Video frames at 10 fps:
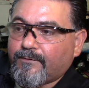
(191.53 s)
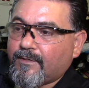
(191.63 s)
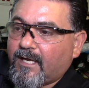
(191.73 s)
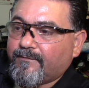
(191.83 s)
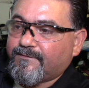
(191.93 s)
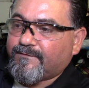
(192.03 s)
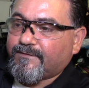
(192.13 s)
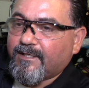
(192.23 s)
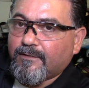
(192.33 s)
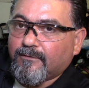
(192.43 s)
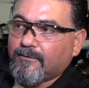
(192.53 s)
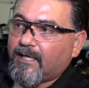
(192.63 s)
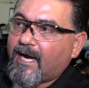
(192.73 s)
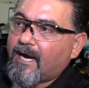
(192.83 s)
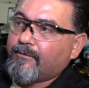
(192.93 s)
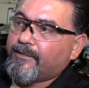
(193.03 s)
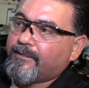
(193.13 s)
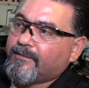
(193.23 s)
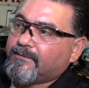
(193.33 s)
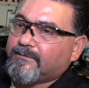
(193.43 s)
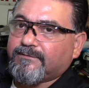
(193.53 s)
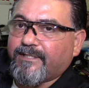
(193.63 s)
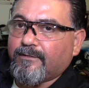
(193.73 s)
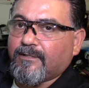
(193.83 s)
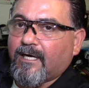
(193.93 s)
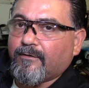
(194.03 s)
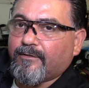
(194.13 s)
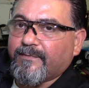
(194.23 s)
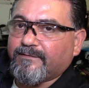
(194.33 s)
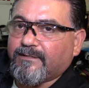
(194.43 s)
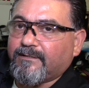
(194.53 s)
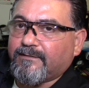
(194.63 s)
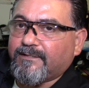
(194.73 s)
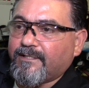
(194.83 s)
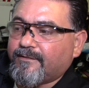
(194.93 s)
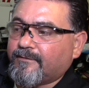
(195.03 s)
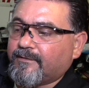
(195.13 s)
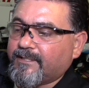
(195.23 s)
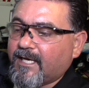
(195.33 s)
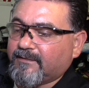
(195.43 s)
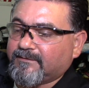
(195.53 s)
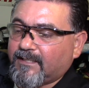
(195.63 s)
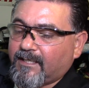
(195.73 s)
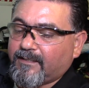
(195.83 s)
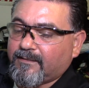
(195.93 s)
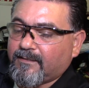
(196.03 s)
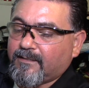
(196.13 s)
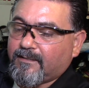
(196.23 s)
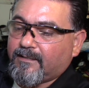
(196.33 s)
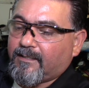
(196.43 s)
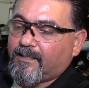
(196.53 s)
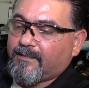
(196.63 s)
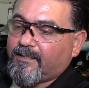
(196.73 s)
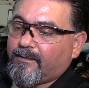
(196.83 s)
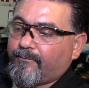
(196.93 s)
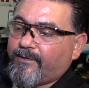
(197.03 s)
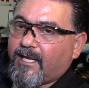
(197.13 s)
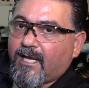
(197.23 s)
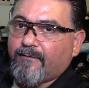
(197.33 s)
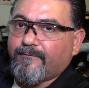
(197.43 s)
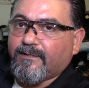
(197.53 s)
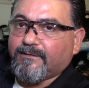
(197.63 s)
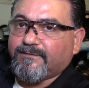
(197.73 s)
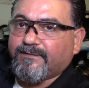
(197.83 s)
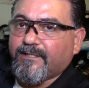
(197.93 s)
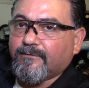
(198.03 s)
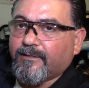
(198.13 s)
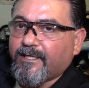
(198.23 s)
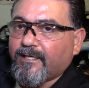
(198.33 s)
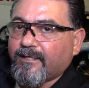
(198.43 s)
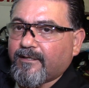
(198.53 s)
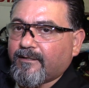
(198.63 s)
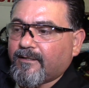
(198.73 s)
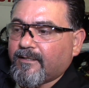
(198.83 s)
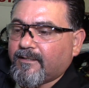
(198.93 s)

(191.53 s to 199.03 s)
You have a single outer. Single outer means that the teeth are on the outside. And then we have a single inner.